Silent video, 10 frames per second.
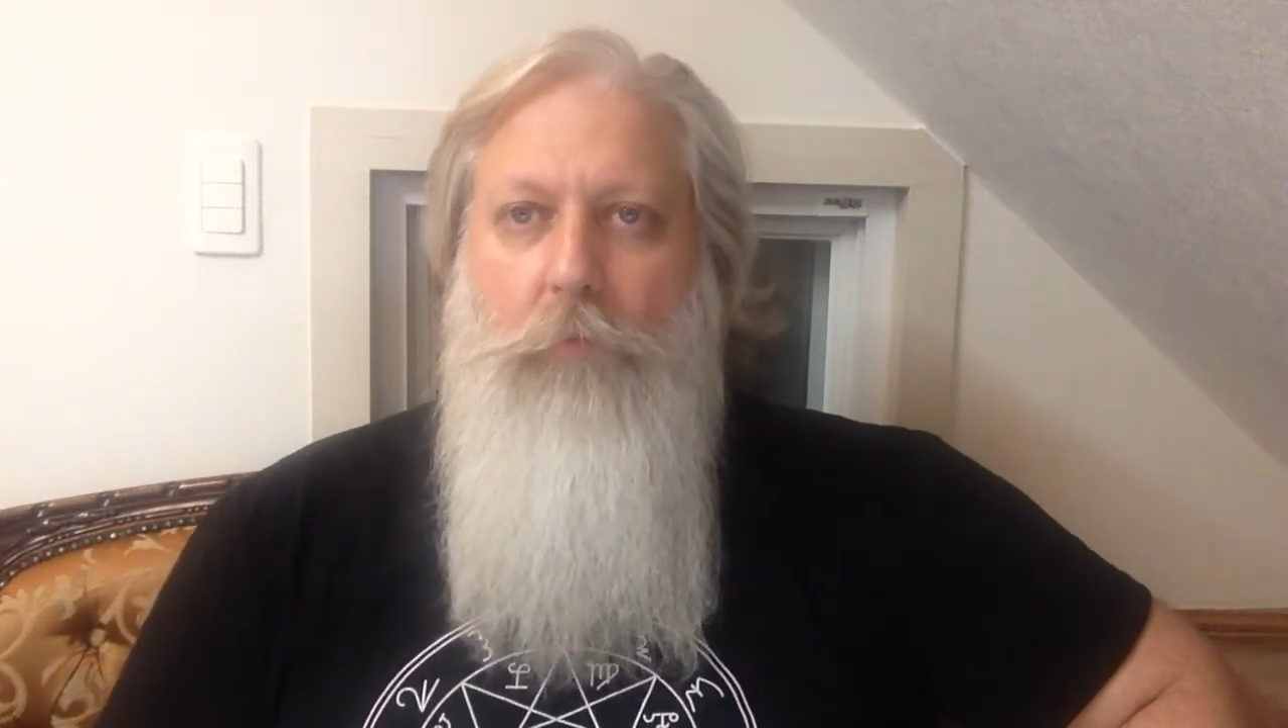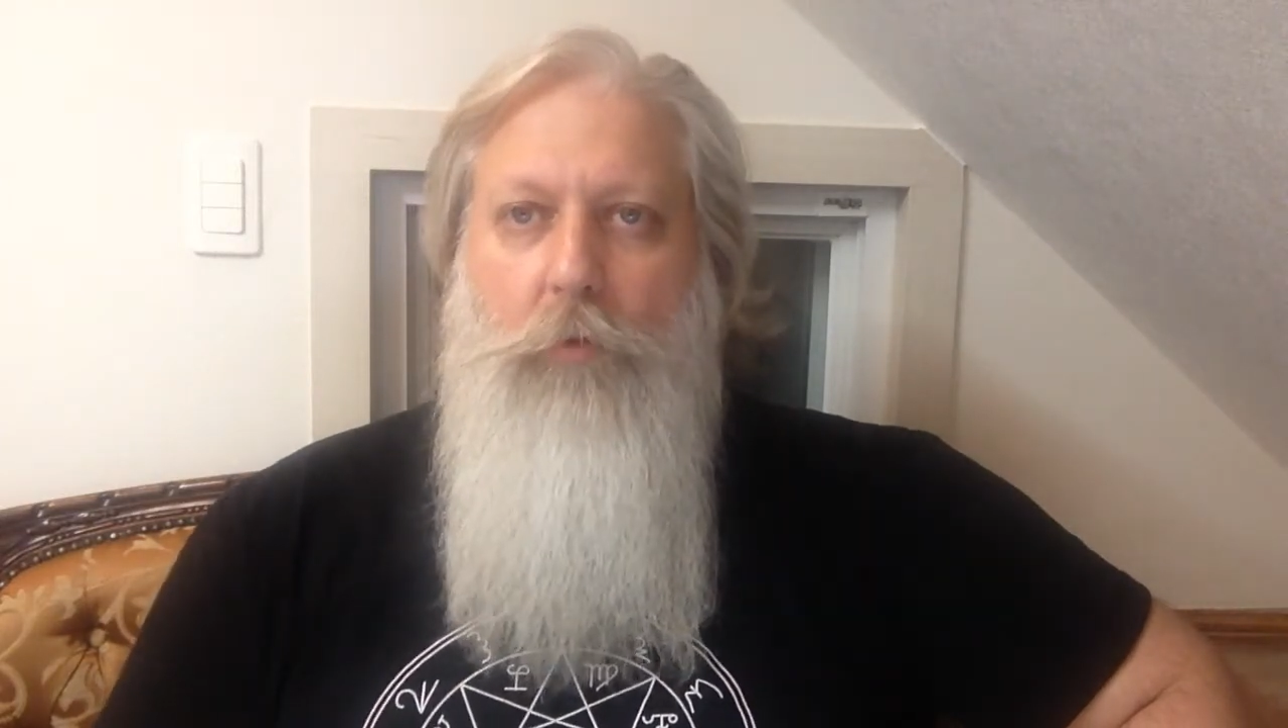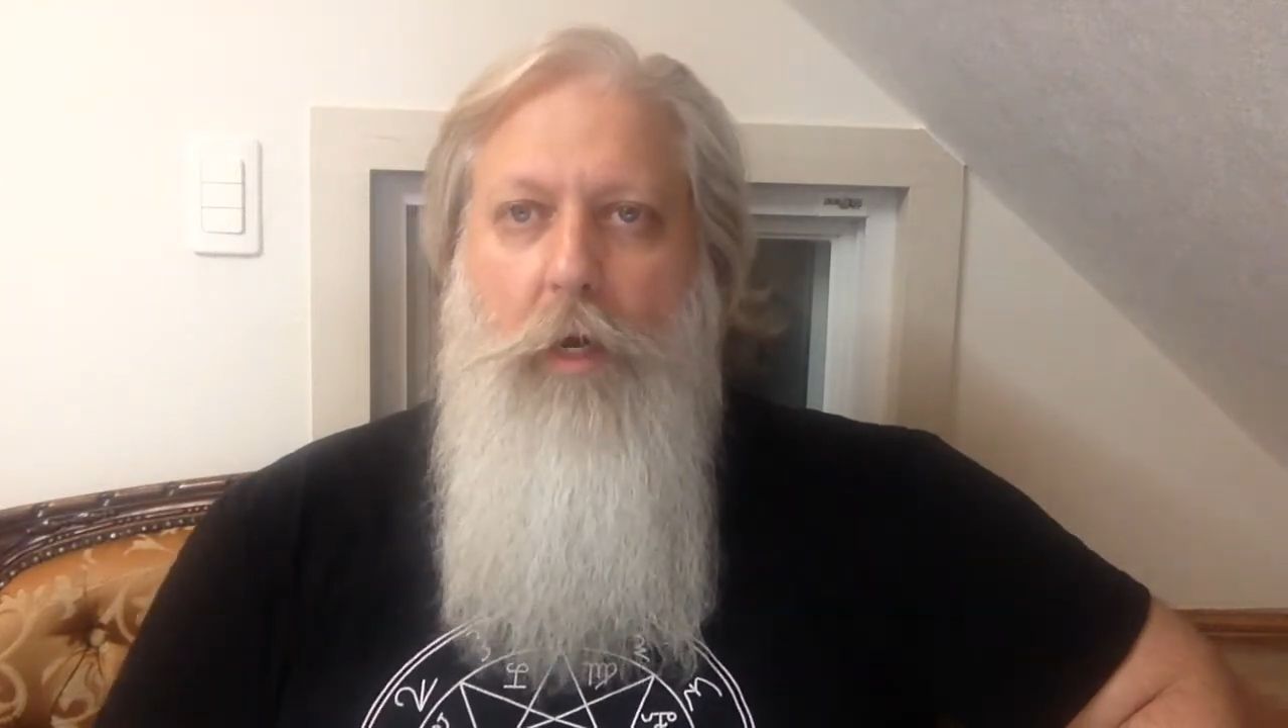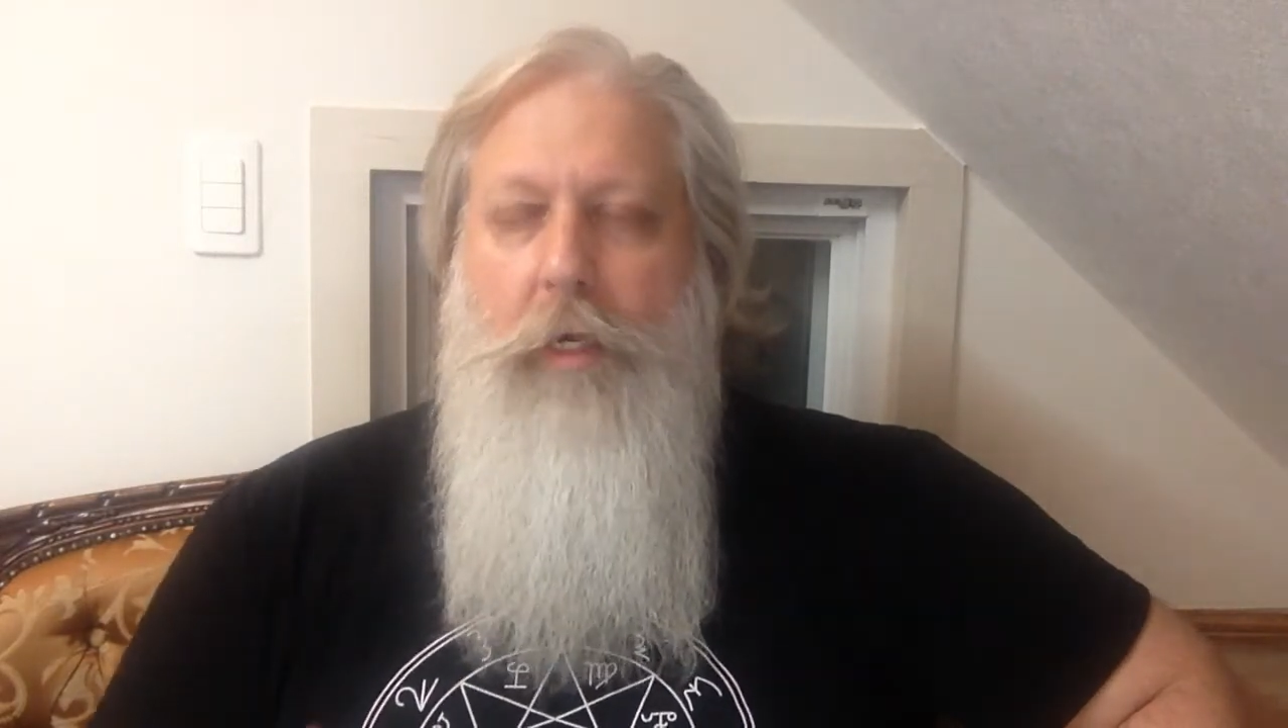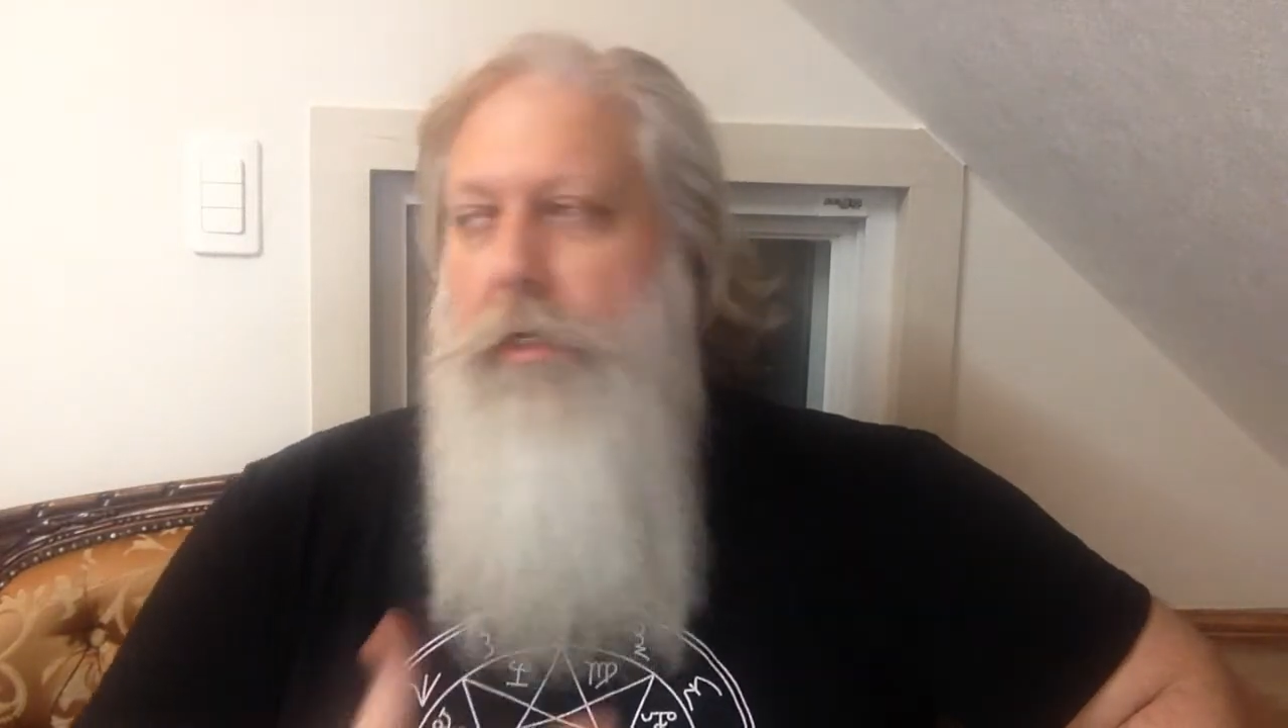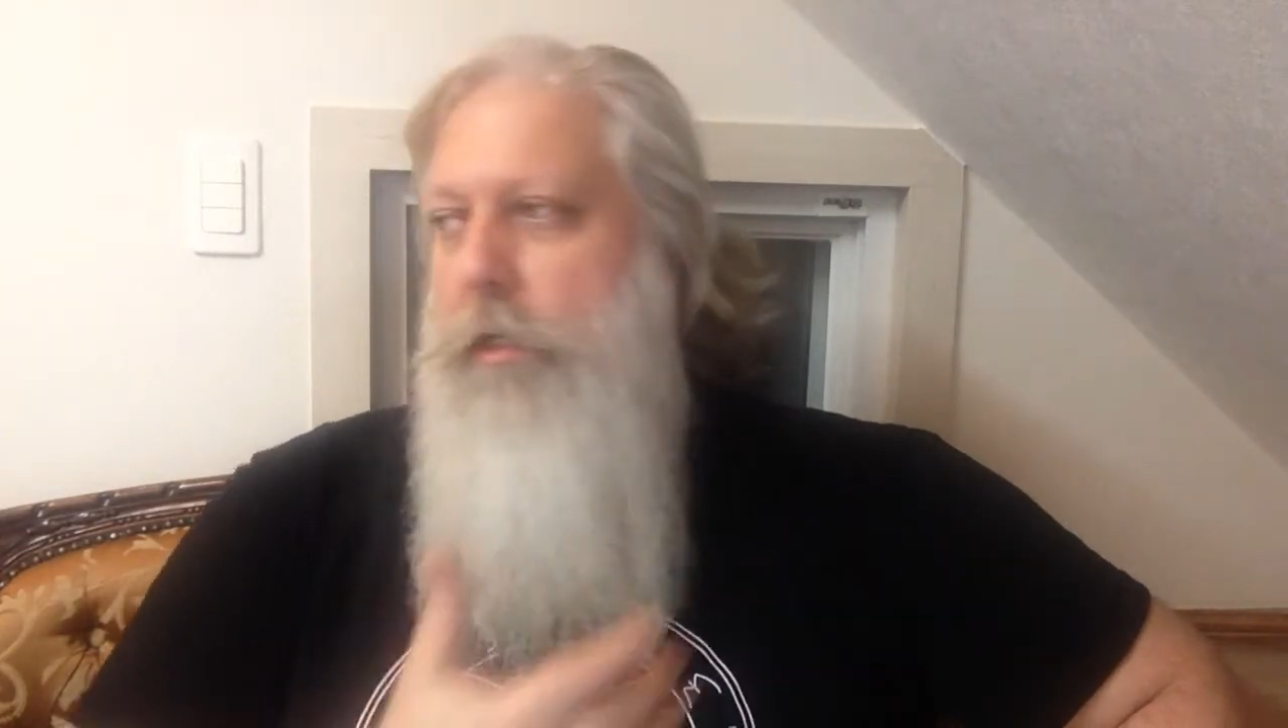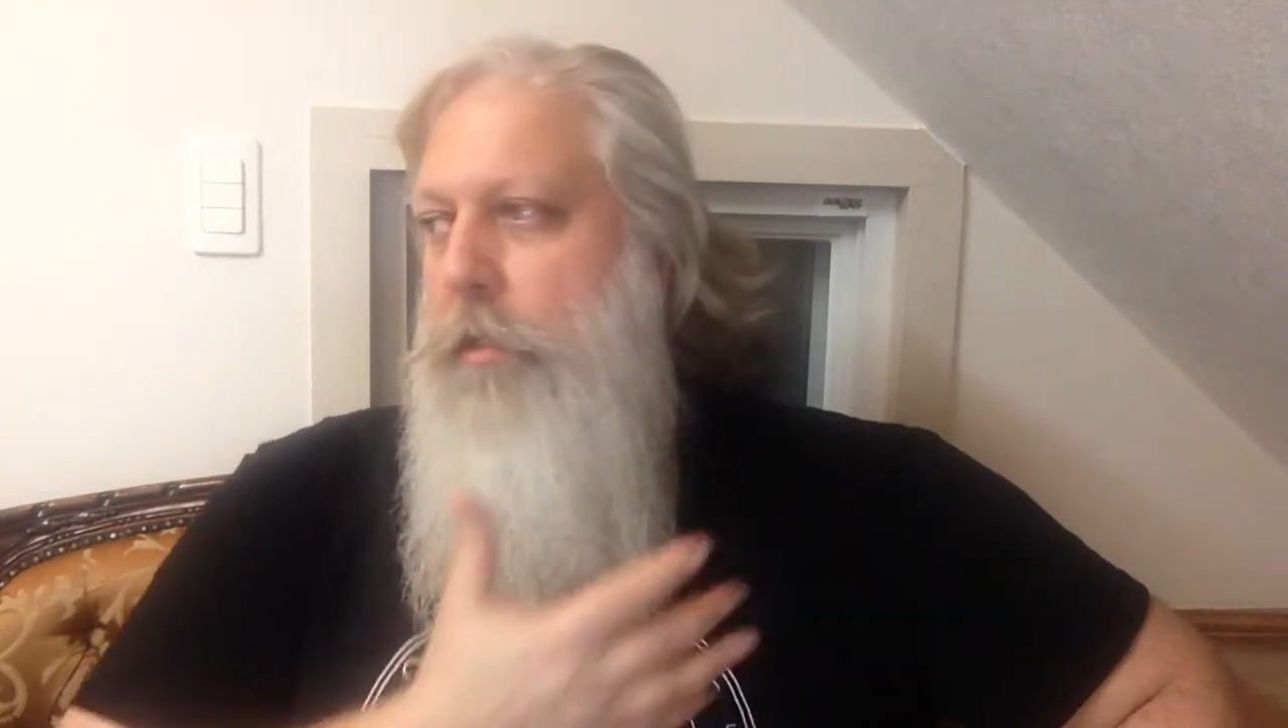great,